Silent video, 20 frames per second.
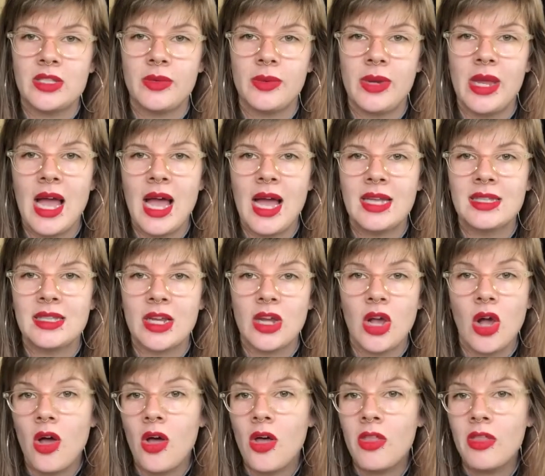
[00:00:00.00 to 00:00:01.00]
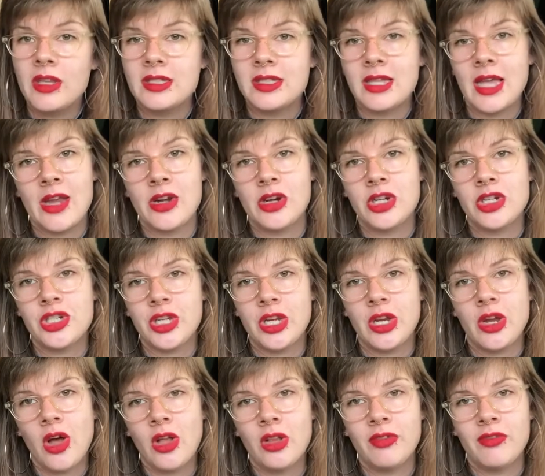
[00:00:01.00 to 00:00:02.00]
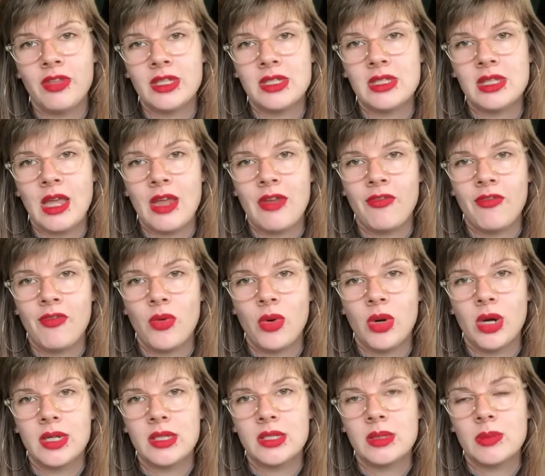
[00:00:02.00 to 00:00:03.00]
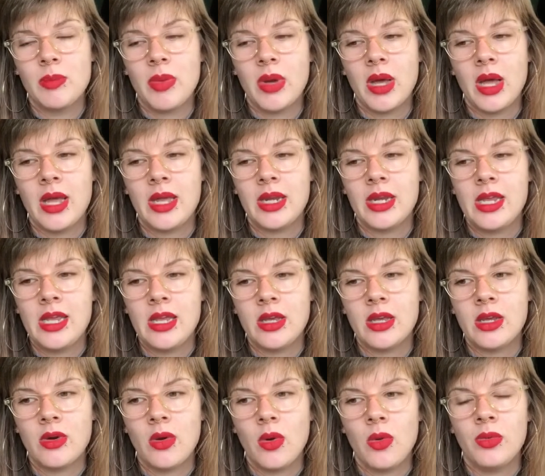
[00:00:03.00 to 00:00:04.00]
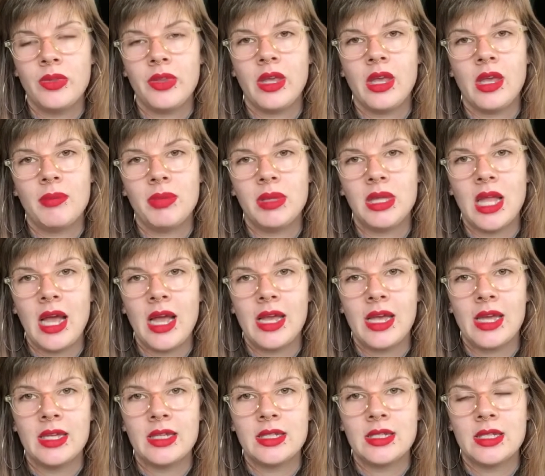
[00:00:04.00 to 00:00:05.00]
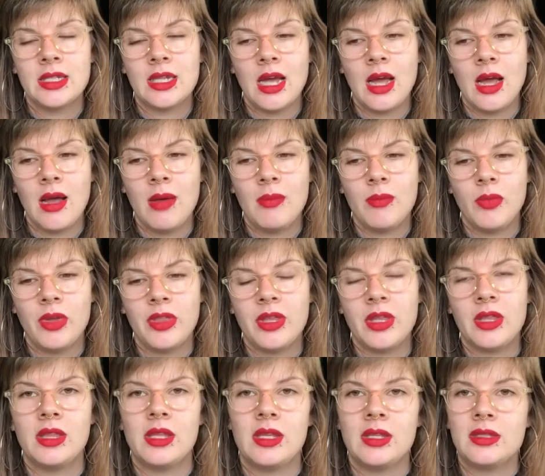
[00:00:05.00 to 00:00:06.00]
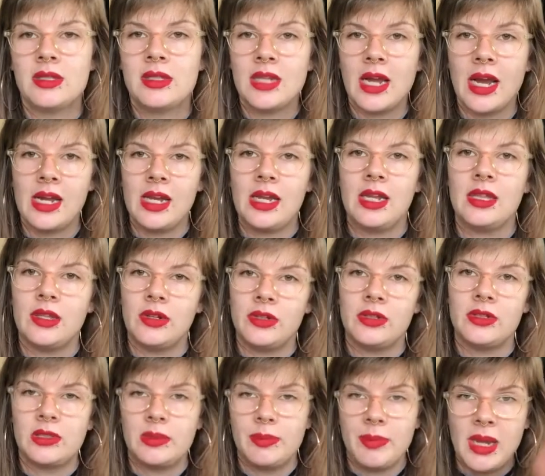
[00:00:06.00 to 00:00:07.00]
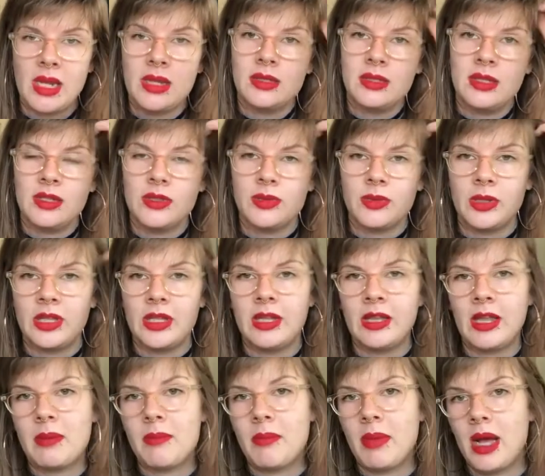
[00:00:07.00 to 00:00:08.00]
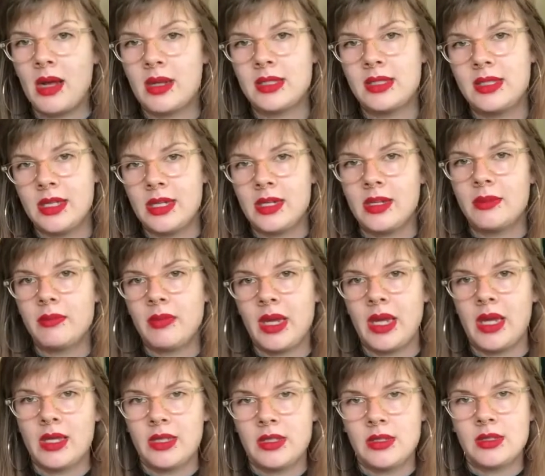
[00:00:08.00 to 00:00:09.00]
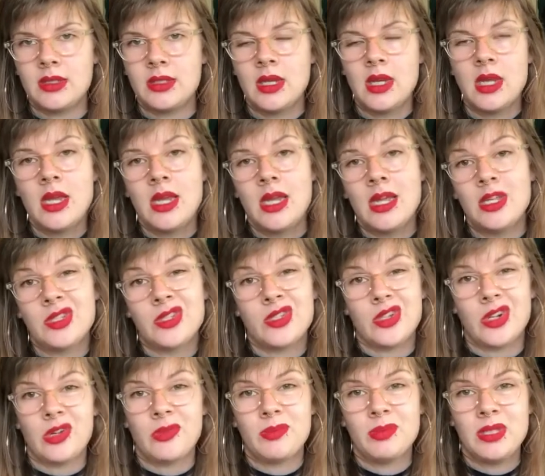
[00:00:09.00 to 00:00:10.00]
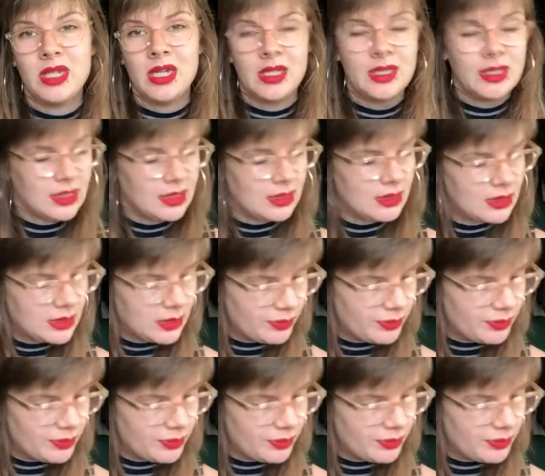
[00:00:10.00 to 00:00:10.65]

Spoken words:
So he has like all this energy, all of this life force, but he can only apply it within this tiny little space. He's really like boxed in by his circumstances.